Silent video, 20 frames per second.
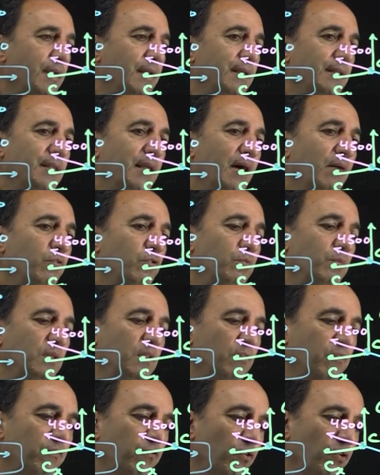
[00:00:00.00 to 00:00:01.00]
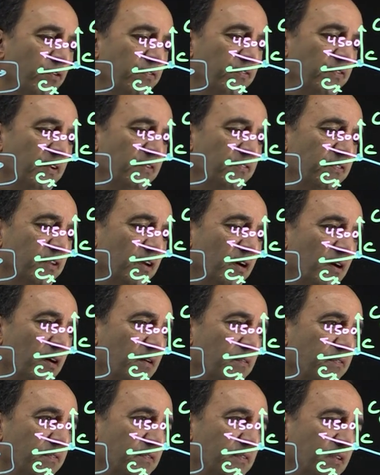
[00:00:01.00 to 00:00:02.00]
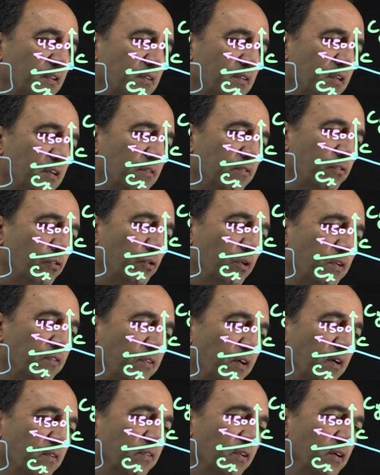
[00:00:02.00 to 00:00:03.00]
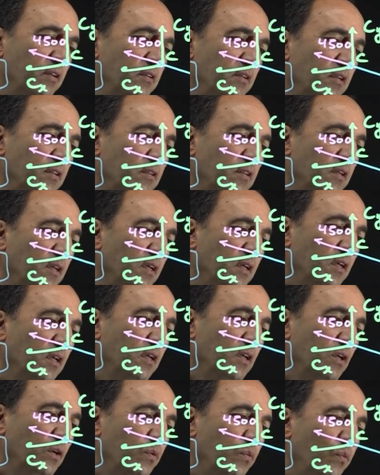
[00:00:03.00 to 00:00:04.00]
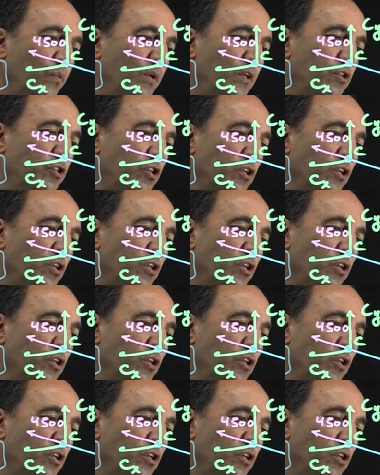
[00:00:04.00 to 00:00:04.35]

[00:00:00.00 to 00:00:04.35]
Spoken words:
that would be the 4/5 of the 4,500, which